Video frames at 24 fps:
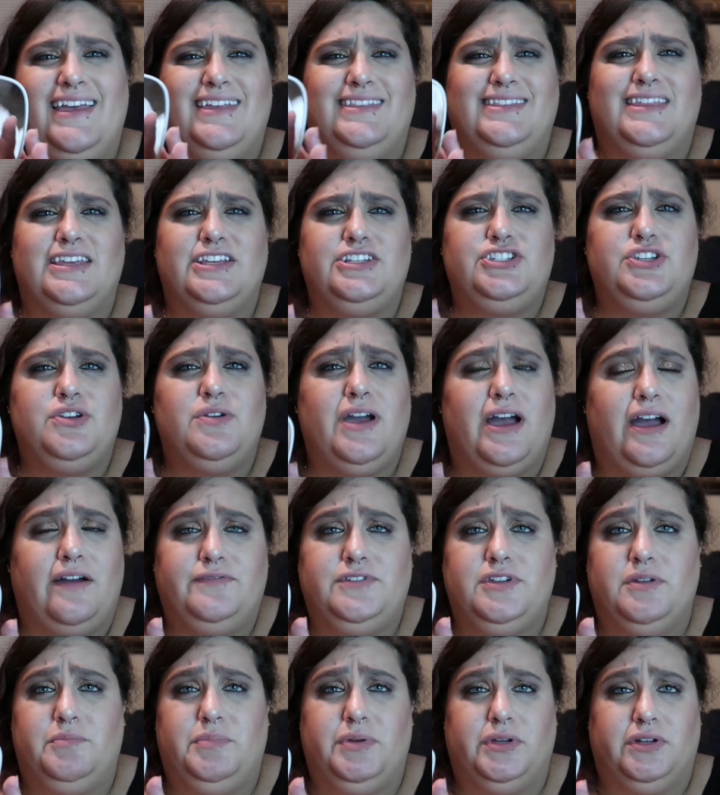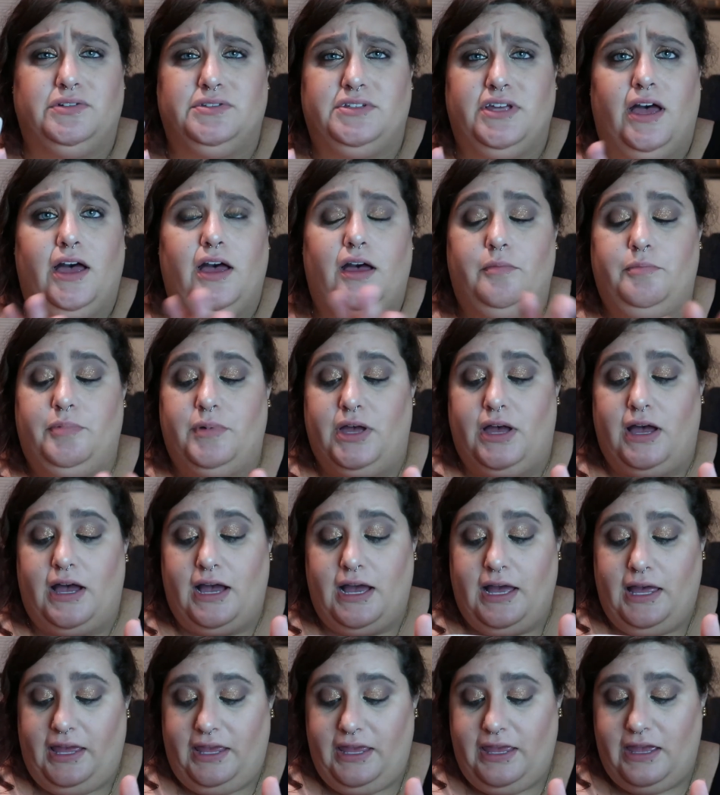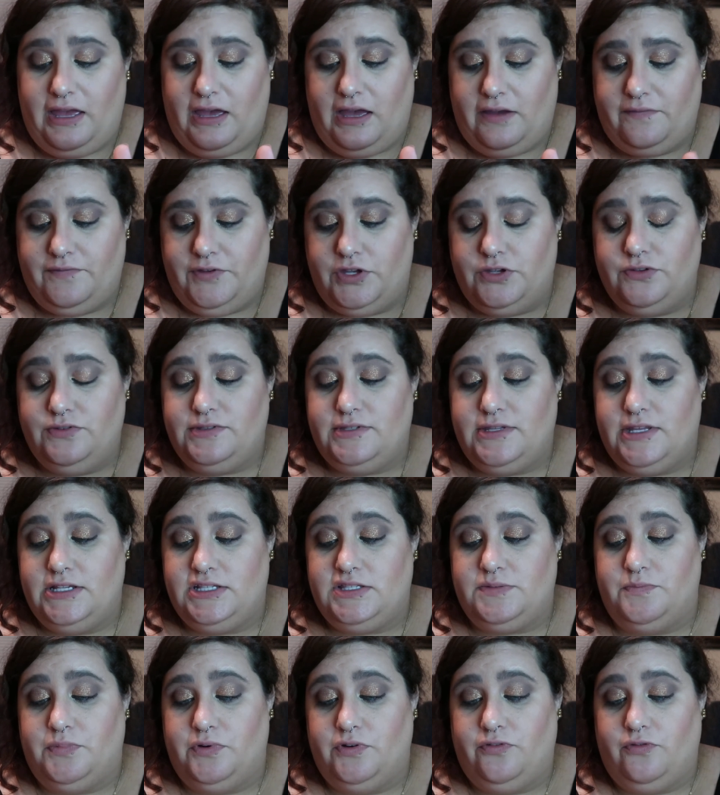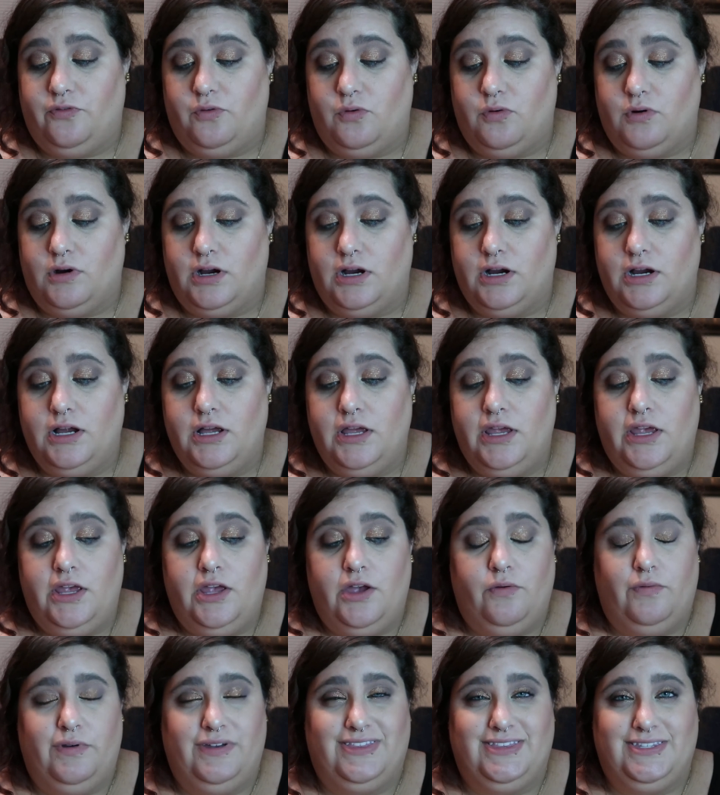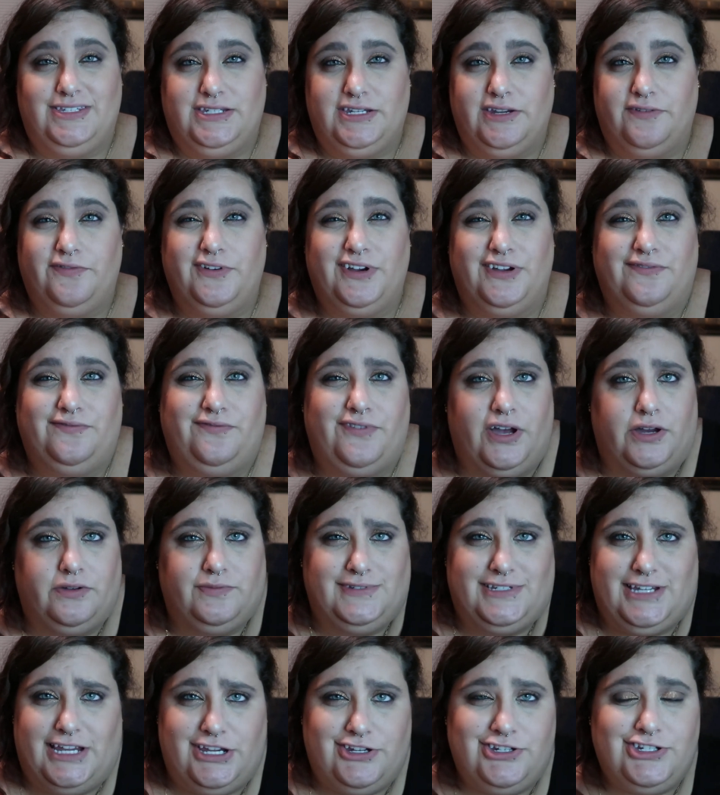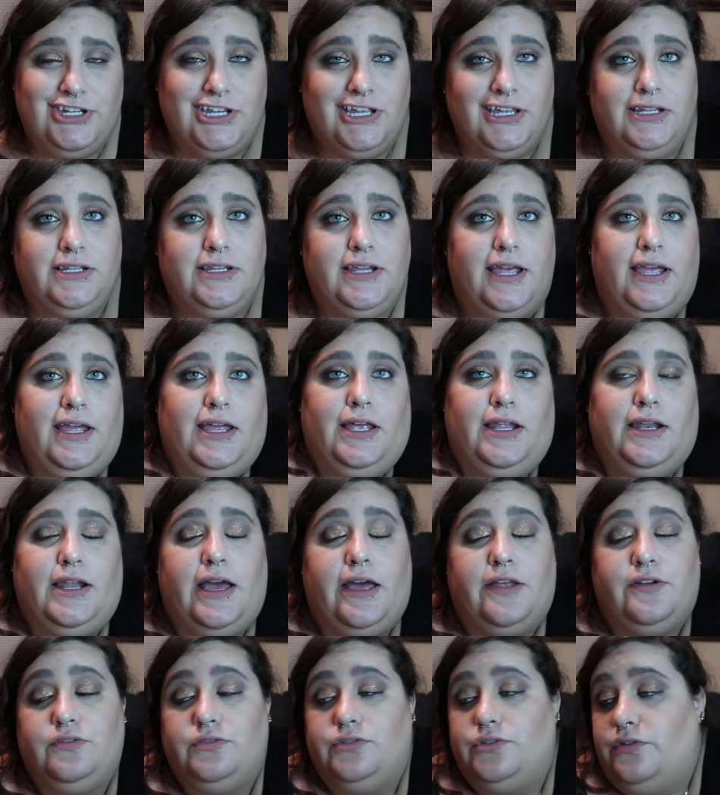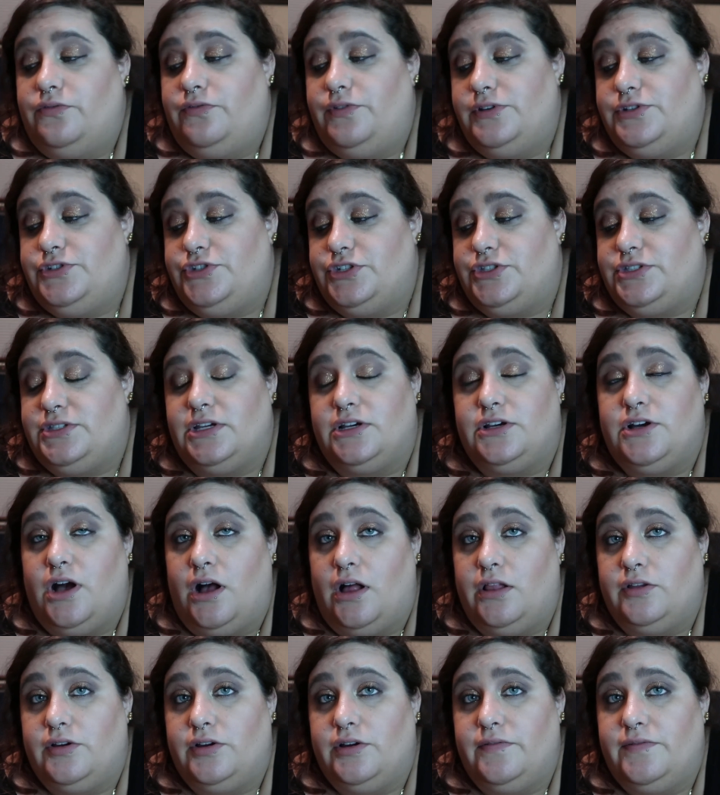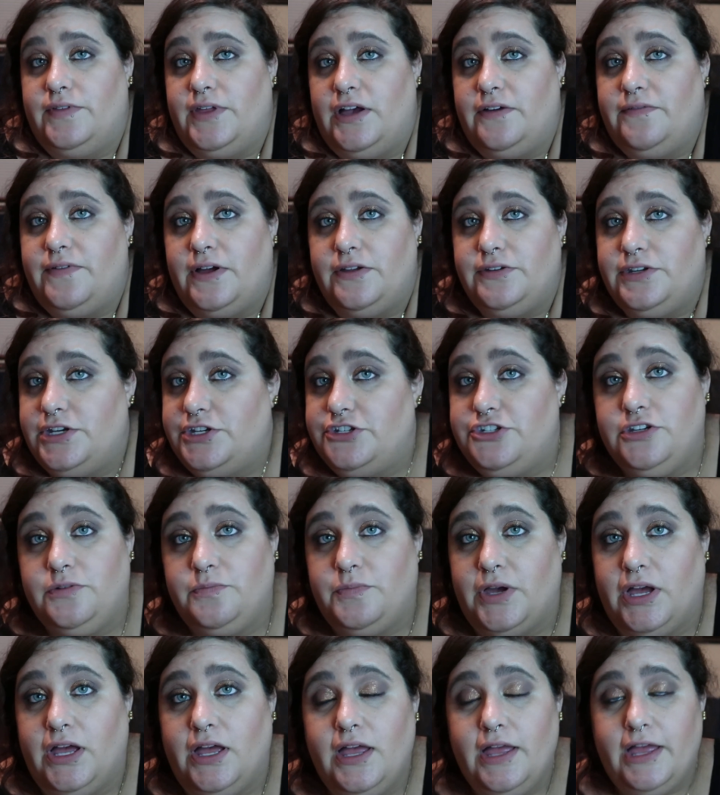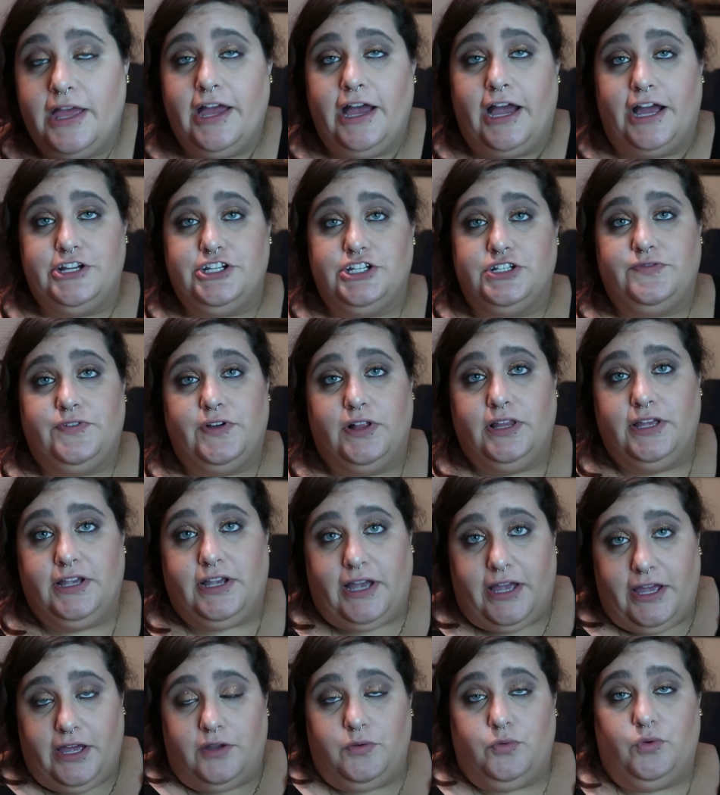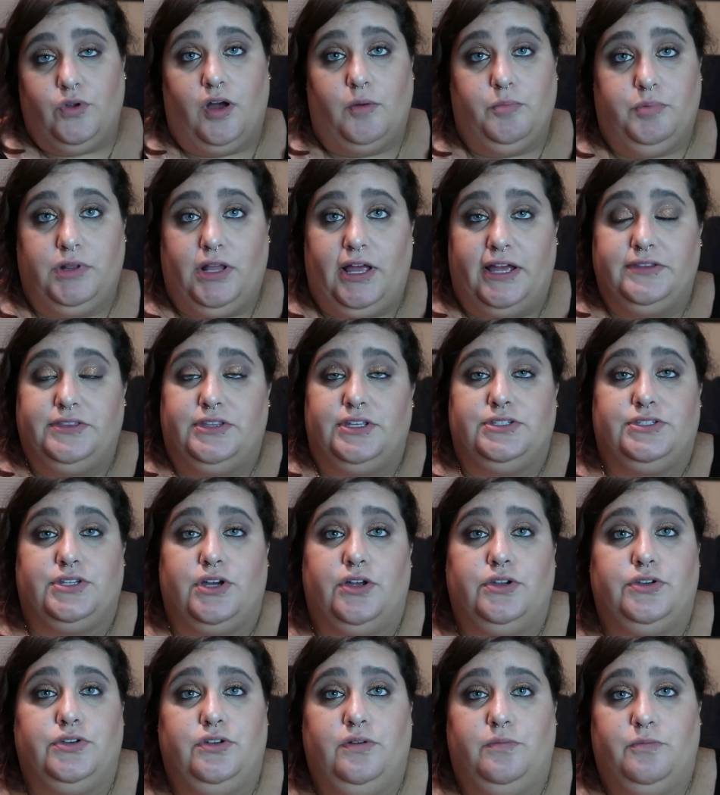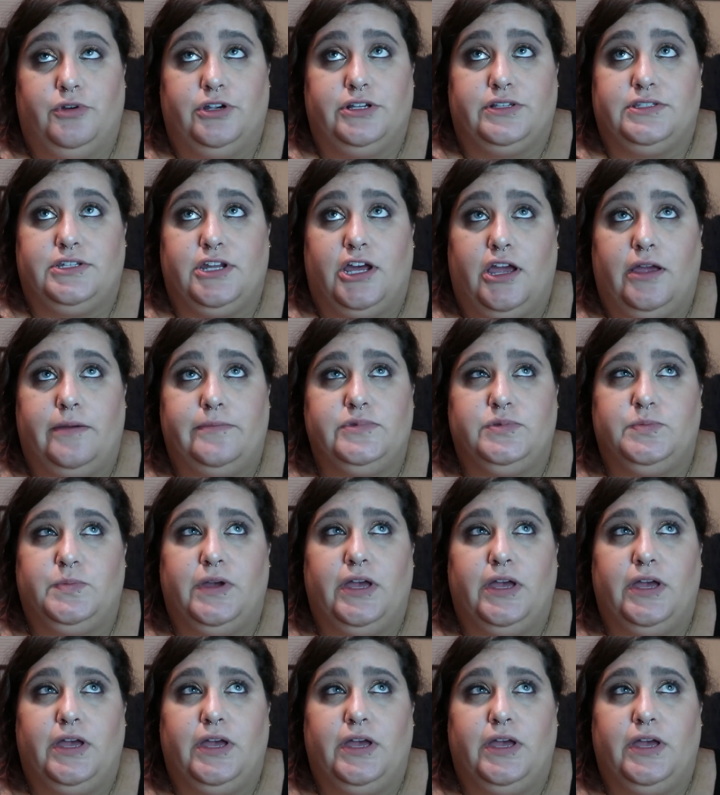This you have to build up. I have used this before with different foundation, and I don't know if it's just the color of that foundation, but I just felt like I had applied this on numerous times.